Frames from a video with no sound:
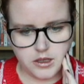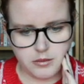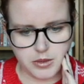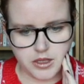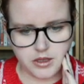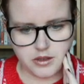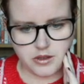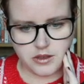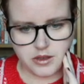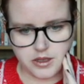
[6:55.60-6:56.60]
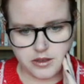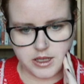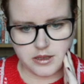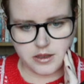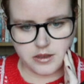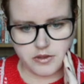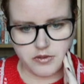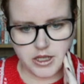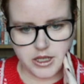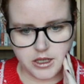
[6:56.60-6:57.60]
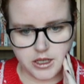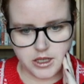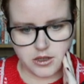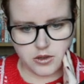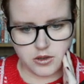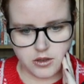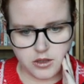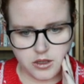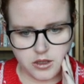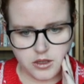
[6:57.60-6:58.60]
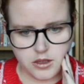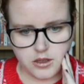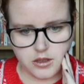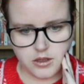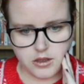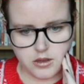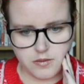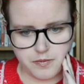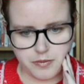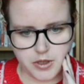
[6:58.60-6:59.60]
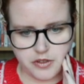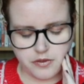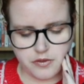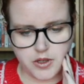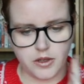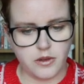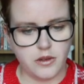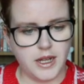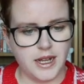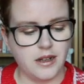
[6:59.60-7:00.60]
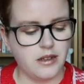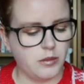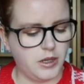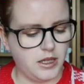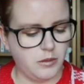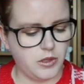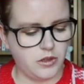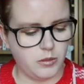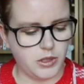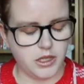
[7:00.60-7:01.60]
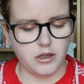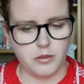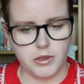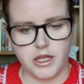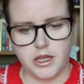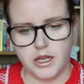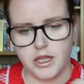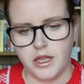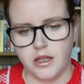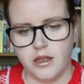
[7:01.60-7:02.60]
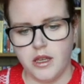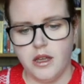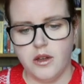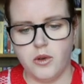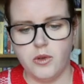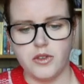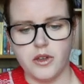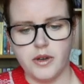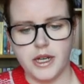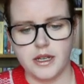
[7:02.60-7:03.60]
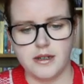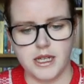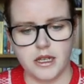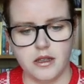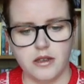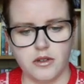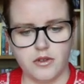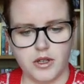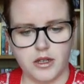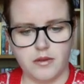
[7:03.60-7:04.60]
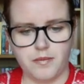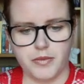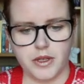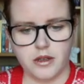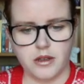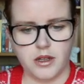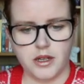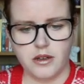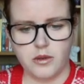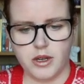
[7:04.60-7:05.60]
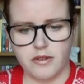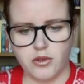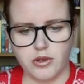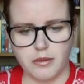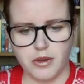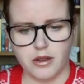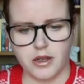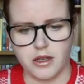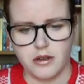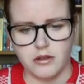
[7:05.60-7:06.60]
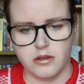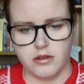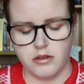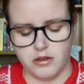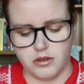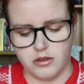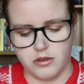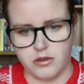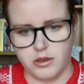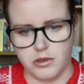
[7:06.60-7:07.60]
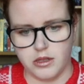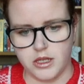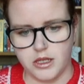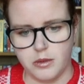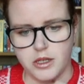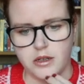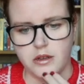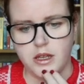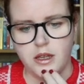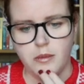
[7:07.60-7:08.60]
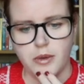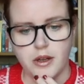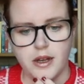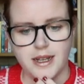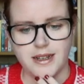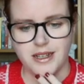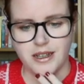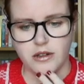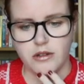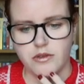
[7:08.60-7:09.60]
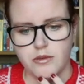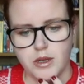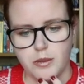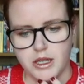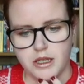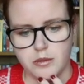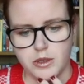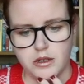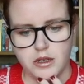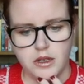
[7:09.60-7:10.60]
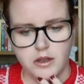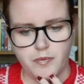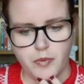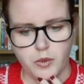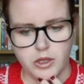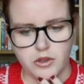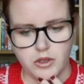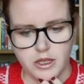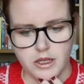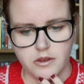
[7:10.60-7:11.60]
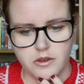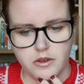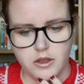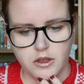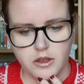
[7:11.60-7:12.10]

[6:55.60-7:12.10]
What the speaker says: because this list is conveniently on my phone and my laptop, I update that here. Also, I can tick this off now. I don't know why I've called it monthly goals. I should call it monthly TBR, but I can tick off my policeman, which is